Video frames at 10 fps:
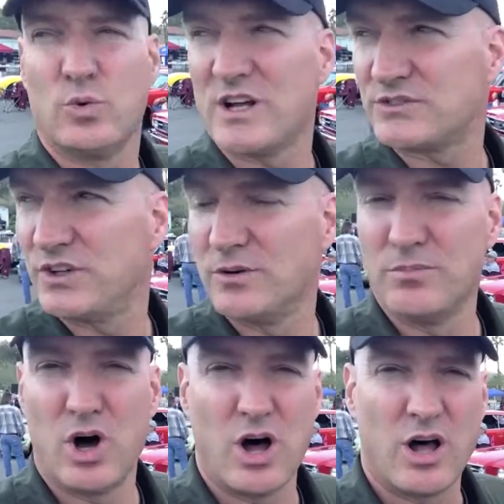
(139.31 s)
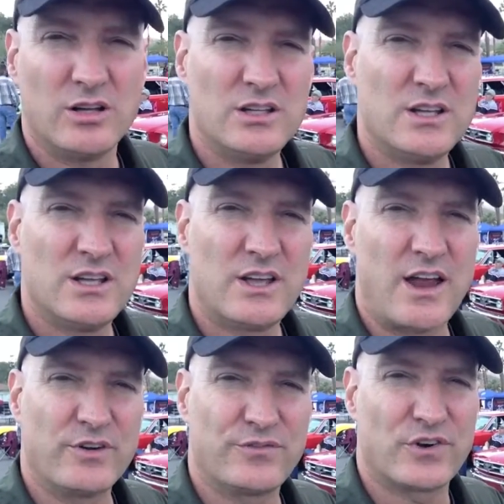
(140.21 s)
Westfield Mall,
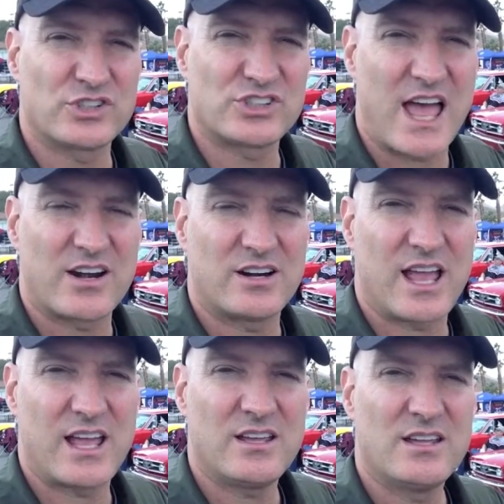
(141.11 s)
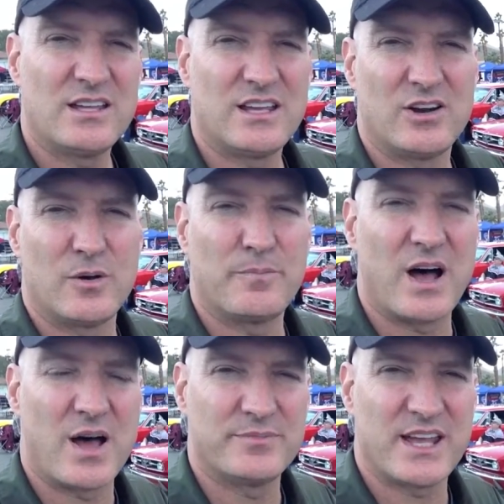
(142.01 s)
every first Saturday here in
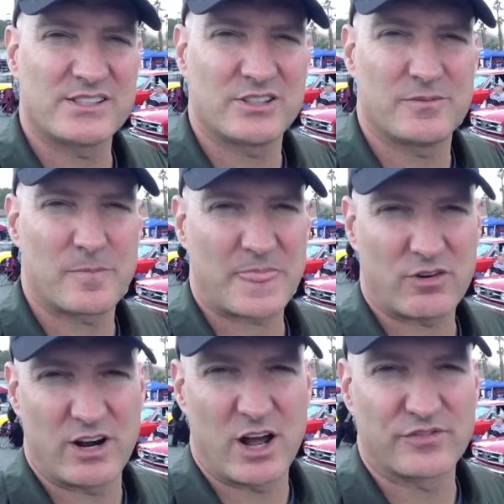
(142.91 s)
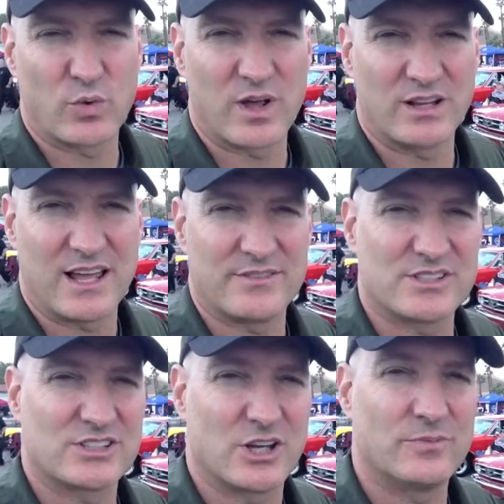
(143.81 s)
Palm Desert, right off the one eleven.
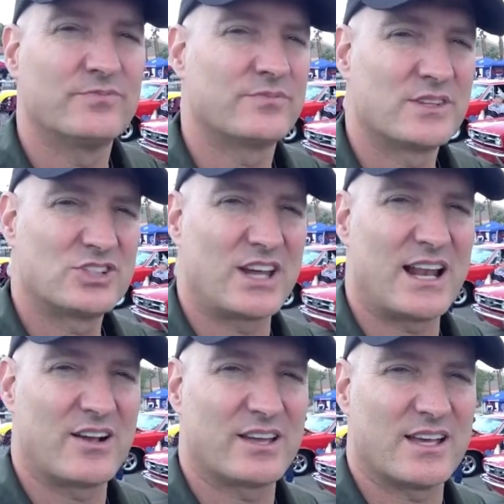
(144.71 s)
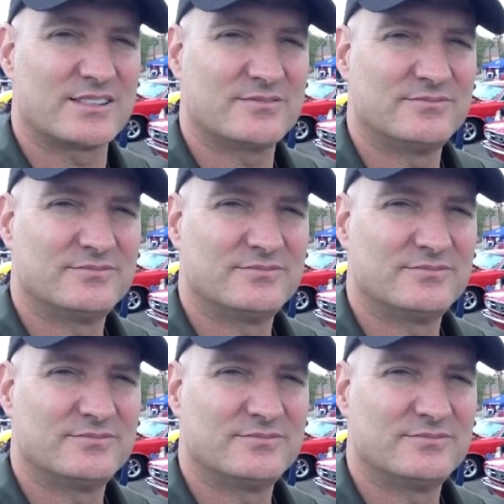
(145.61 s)
So check it out, guys.